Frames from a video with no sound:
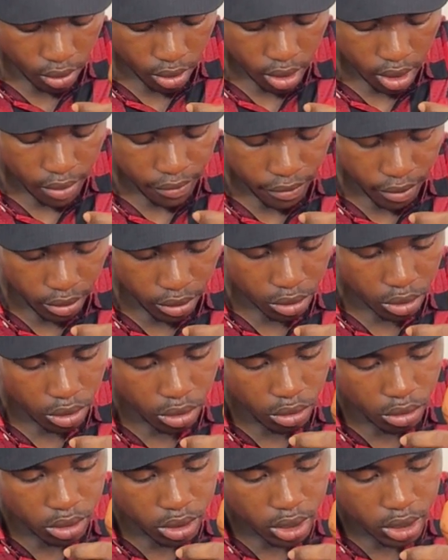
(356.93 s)
if you want to
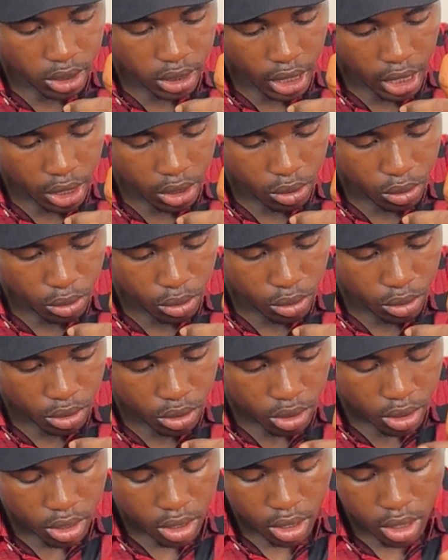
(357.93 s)
use the circle,
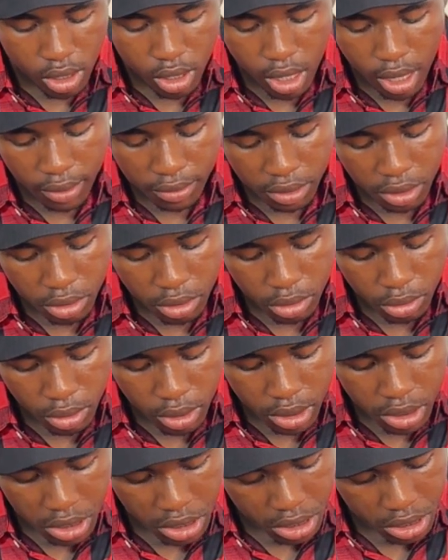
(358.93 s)
all you have to do
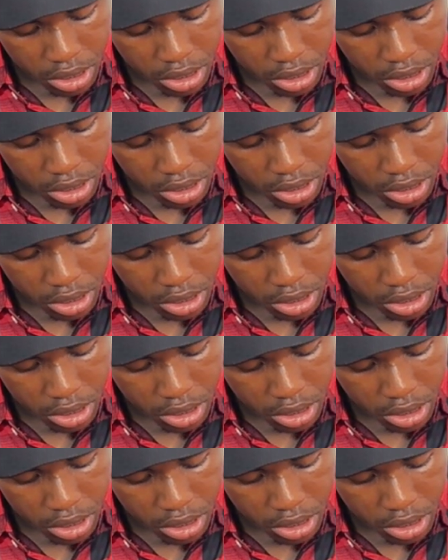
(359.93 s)
is